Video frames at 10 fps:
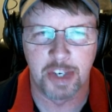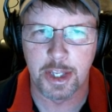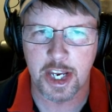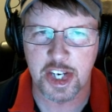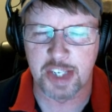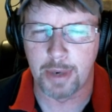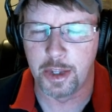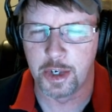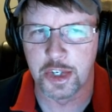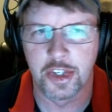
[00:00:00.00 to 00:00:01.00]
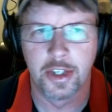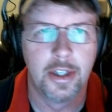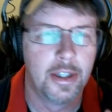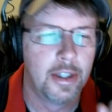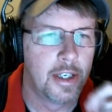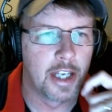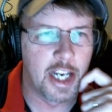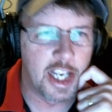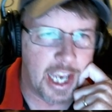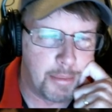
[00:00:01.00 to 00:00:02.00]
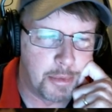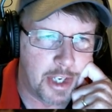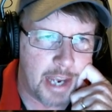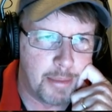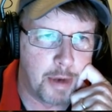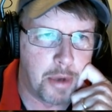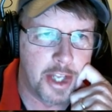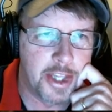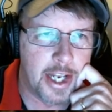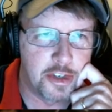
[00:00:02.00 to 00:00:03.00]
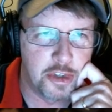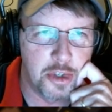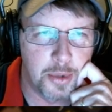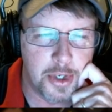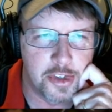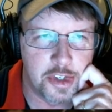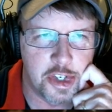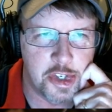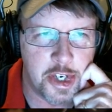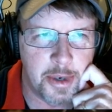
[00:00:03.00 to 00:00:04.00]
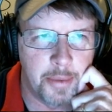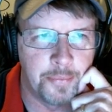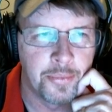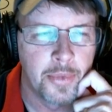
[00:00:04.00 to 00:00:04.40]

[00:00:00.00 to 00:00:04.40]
I think some others kind of came came up on that too. It wasn't just him,